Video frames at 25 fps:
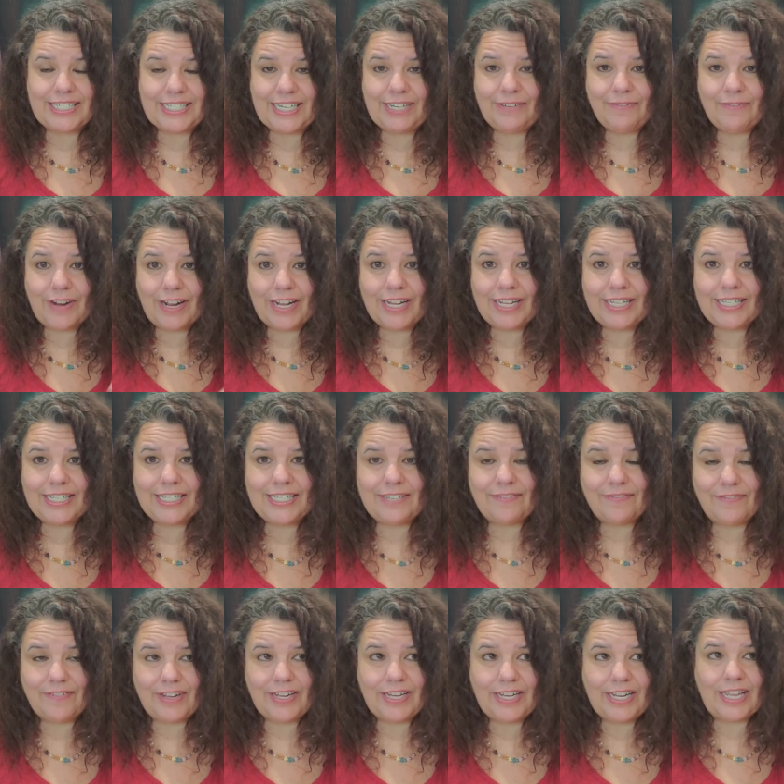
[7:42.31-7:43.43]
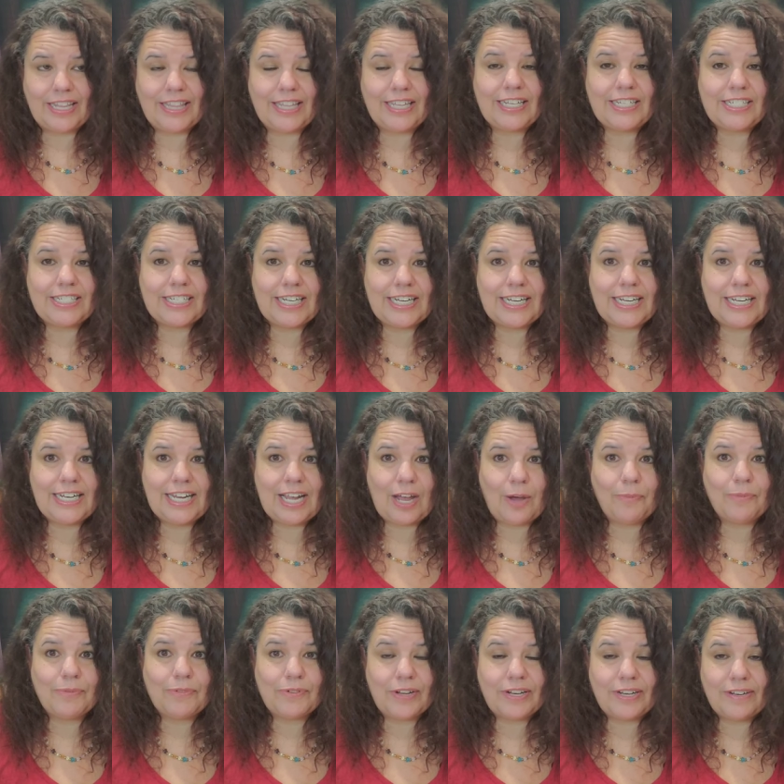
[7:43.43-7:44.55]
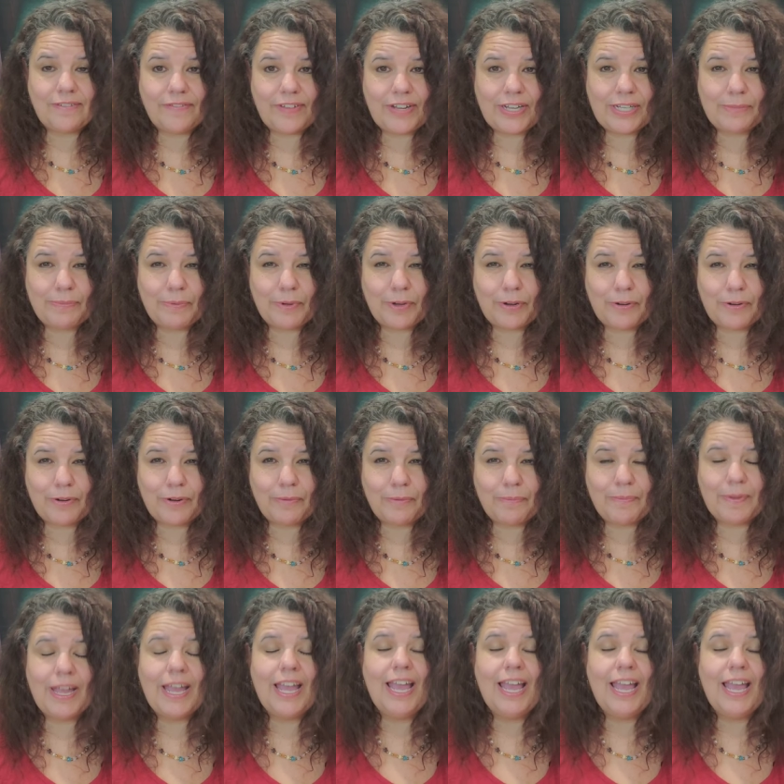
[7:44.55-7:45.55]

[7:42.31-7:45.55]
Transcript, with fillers: she runs I think she helps run the Facebook group,